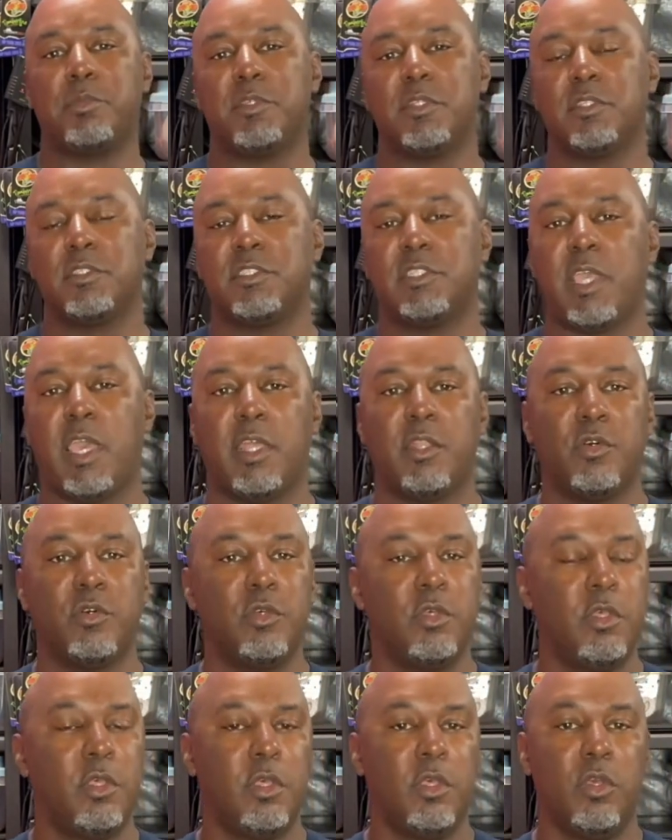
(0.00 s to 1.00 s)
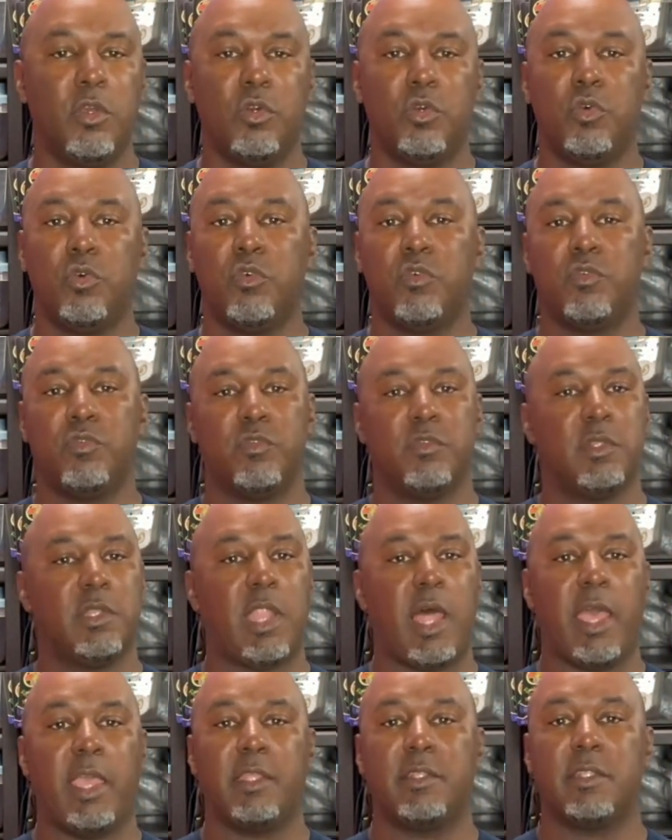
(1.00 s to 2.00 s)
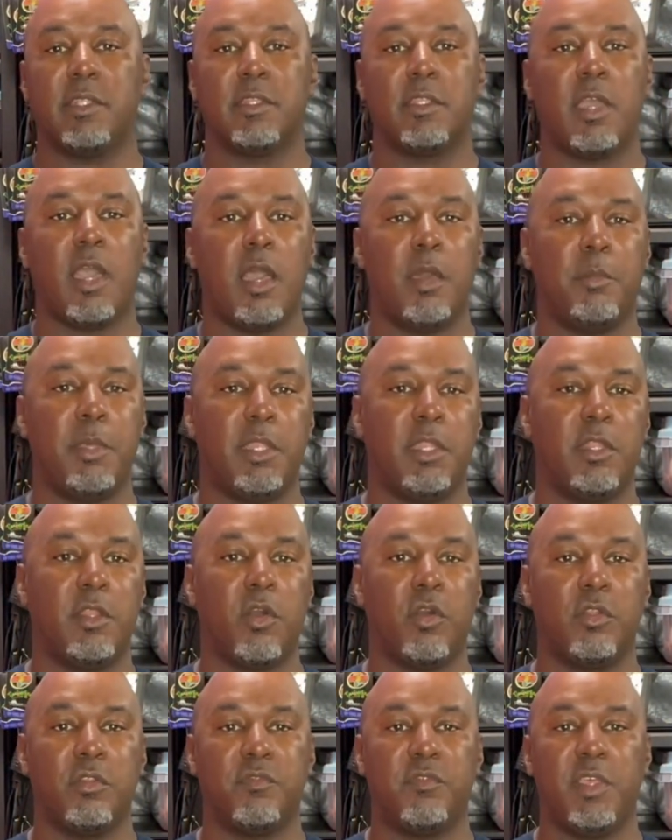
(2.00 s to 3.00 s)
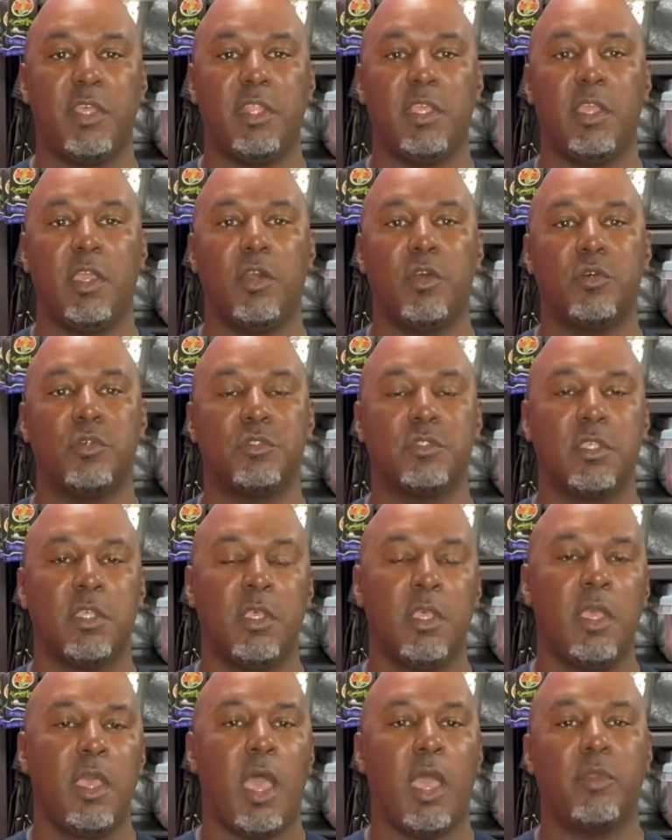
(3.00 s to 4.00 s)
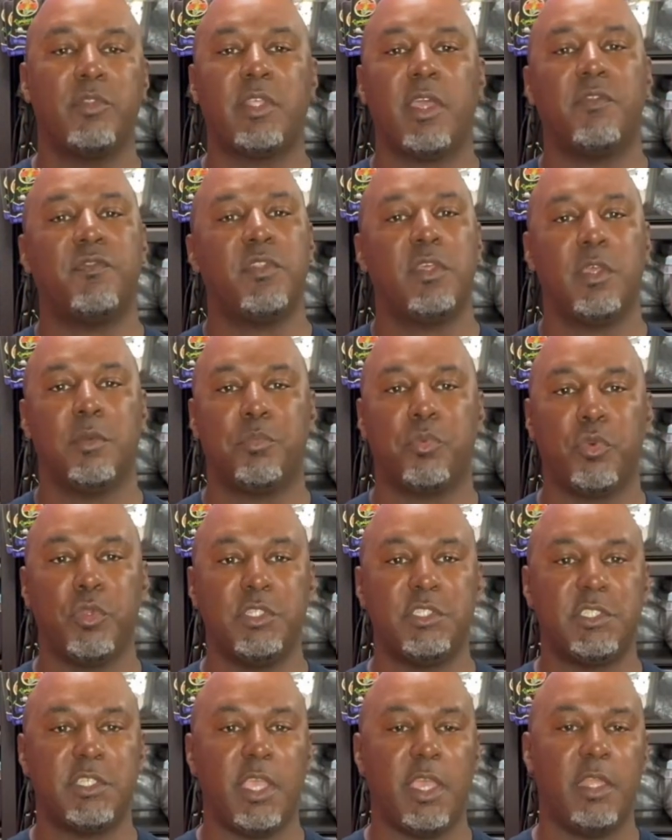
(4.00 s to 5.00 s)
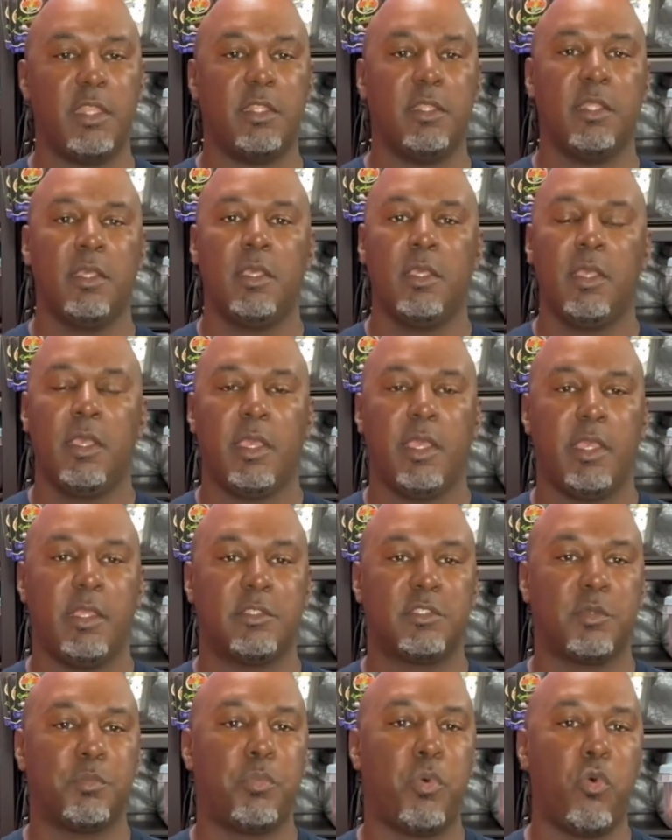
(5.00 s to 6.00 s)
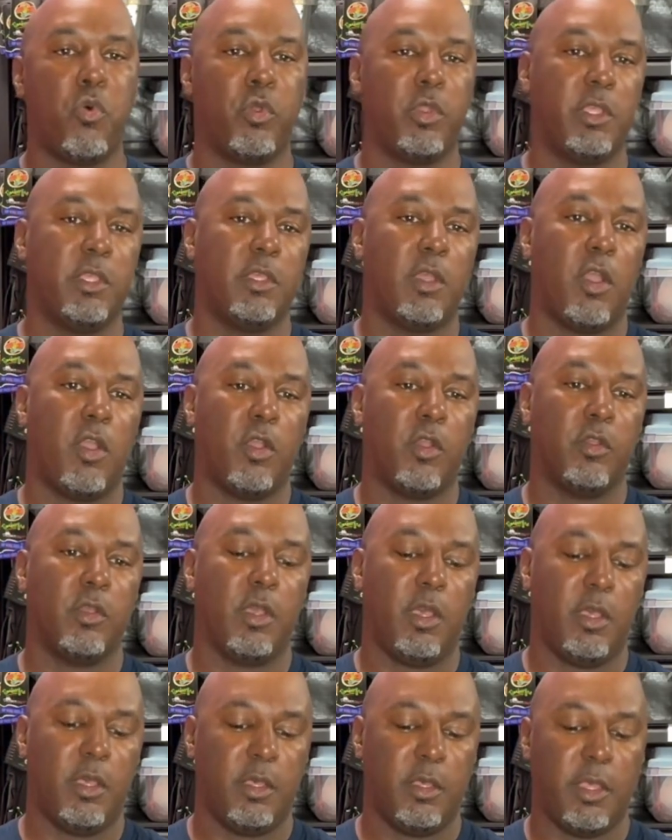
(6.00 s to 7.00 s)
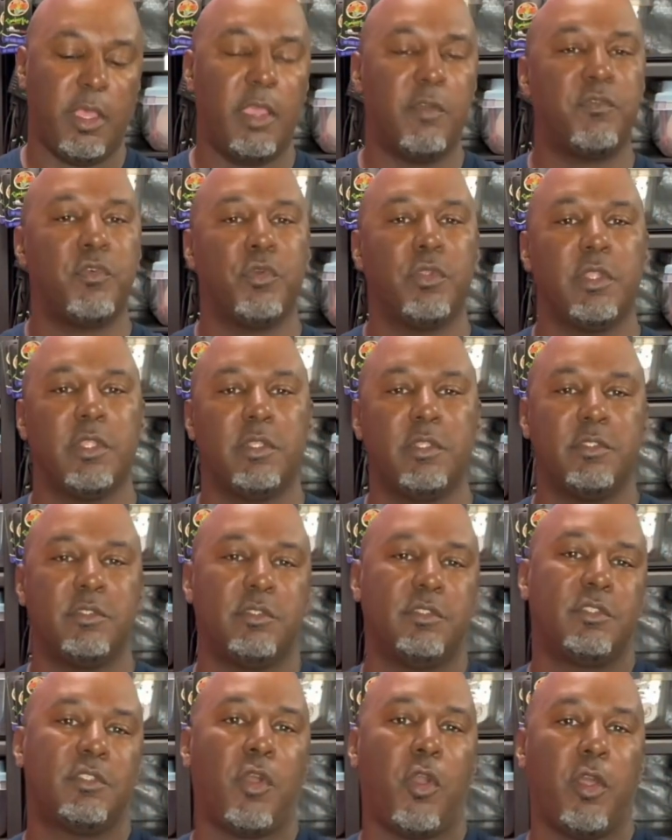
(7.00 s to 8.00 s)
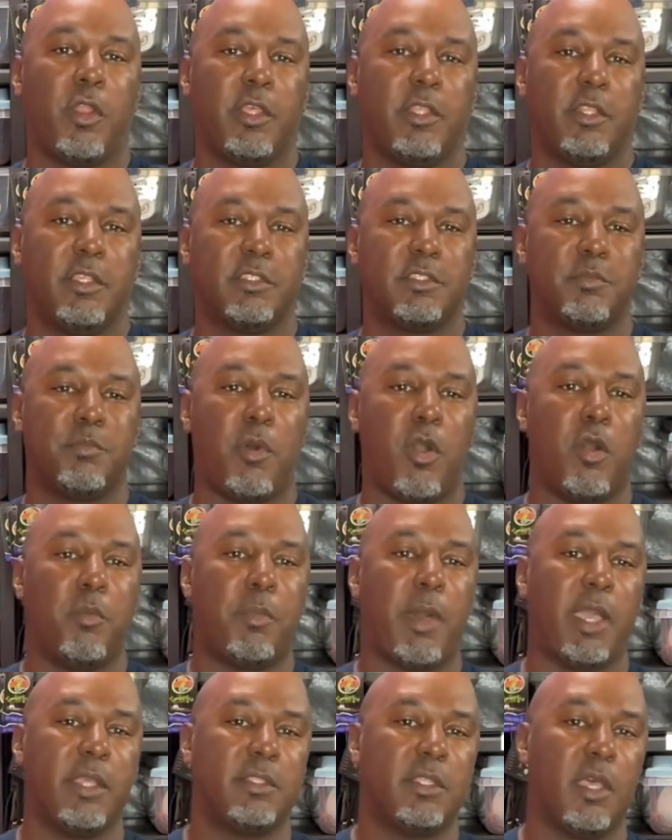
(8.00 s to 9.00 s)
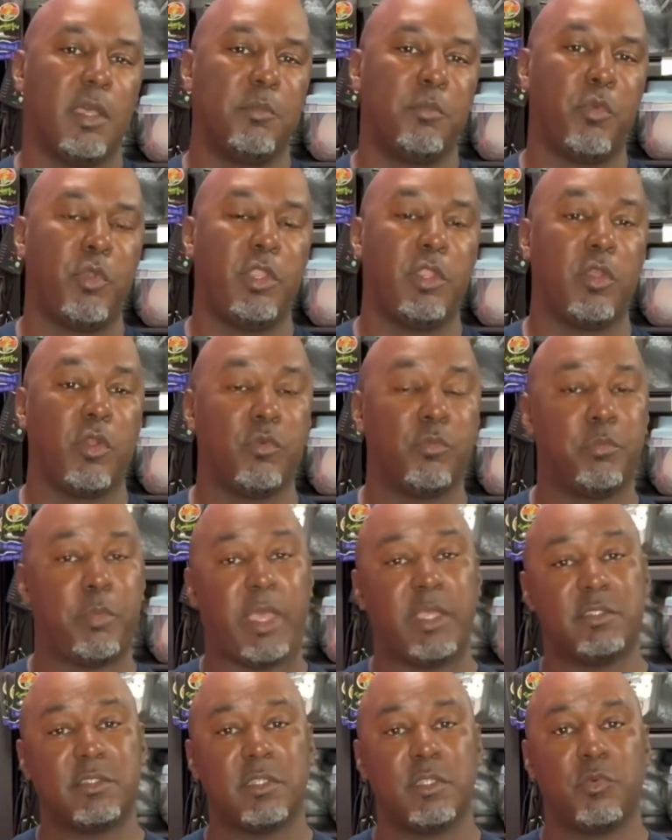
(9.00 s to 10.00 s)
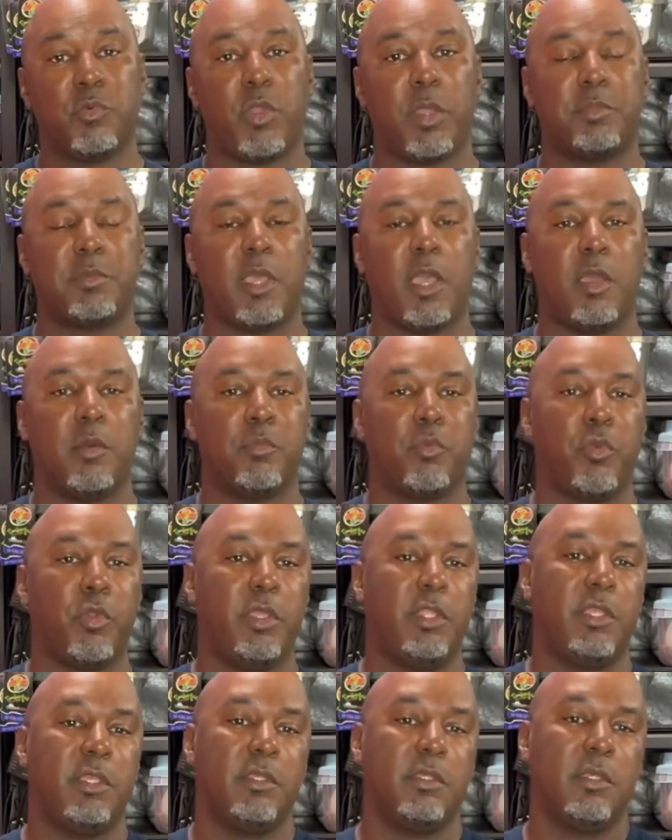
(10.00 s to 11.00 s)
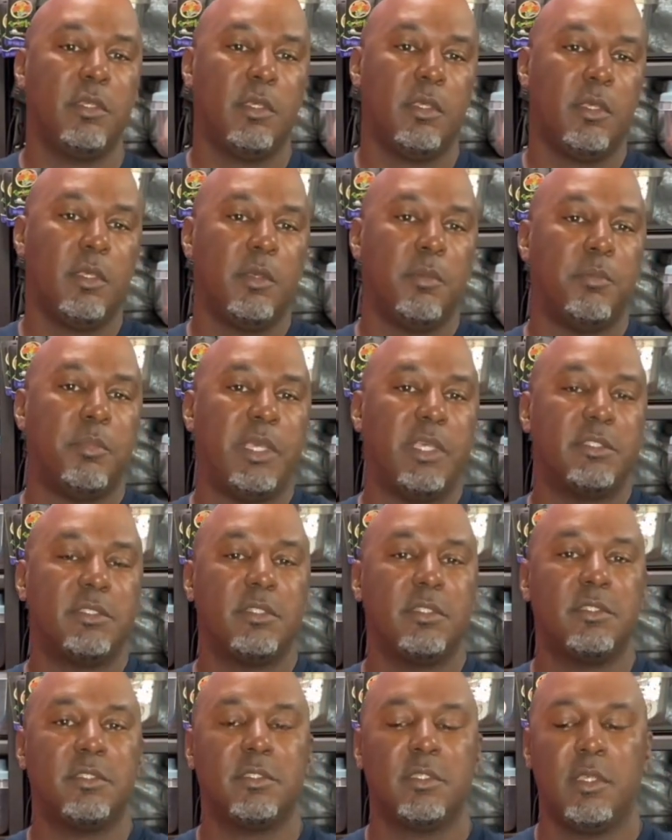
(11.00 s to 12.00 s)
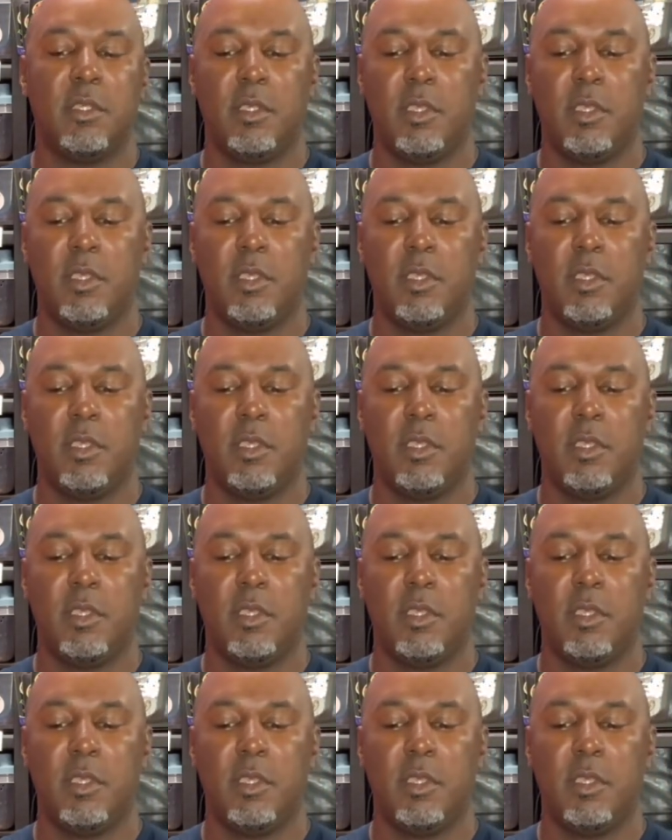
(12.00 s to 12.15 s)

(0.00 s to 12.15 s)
to the channel, who've liked and commented on the videos, I definitely appreciate it in supporting our effort in starting this ball python breeding, or basically reptile breeding business.